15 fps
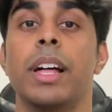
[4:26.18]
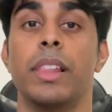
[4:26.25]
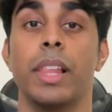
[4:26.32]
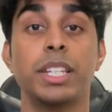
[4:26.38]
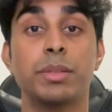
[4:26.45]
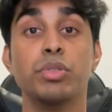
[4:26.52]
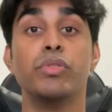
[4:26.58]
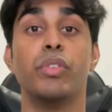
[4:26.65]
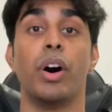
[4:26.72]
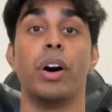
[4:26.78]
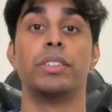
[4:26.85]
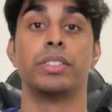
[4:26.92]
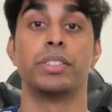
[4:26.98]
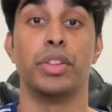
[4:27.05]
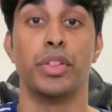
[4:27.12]
Let's move
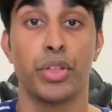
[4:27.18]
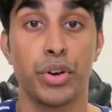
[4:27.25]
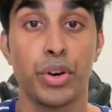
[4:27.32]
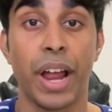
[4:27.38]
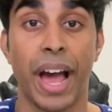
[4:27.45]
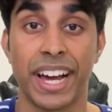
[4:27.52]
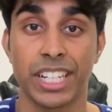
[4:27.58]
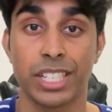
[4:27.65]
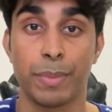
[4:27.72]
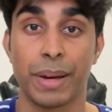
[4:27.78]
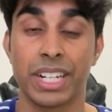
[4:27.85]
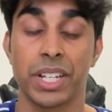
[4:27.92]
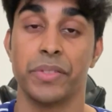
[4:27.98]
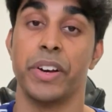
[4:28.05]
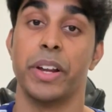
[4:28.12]
on to the third
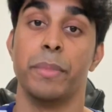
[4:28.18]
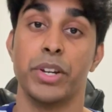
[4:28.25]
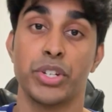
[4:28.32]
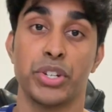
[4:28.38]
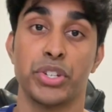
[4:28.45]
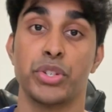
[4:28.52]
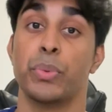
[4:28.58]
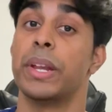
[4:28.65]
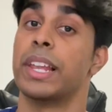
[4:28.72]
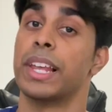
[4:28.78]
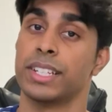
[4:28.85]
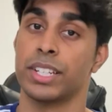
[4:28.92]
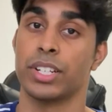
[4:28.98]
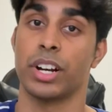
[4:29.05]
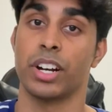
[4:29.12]
aspect of admissions we'd like
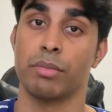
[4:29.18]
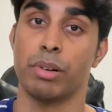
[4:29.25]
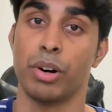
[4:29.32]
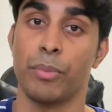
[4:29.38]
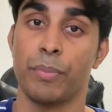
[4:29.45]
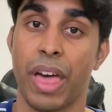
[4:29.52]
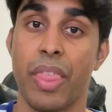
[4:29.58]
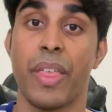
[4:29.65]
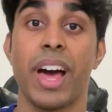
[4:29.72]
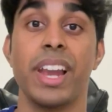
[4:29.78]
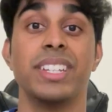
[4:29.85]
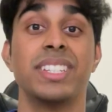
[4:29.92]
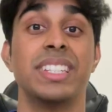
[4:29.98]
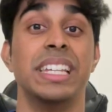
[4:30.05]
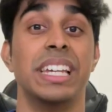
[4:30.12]
to talk about, and that
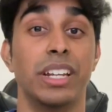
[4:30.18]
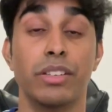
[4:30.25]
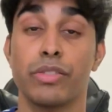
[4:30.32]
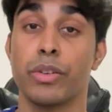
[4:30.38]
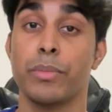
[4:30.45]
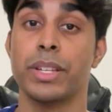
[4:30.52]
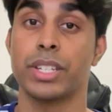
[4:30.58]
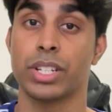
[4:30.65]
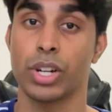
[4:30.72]
is the infamous